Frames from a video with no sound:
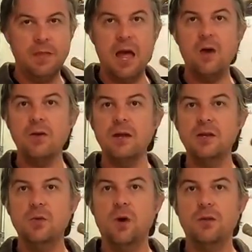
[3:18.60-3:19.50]
How can I
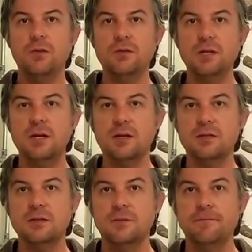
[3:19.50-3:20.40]
do all those
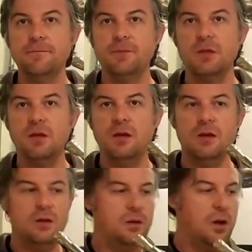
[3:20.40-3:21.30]
things
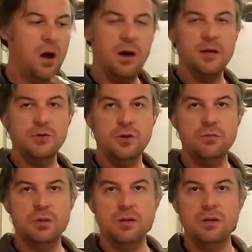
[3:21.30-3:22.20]
on a trumpet?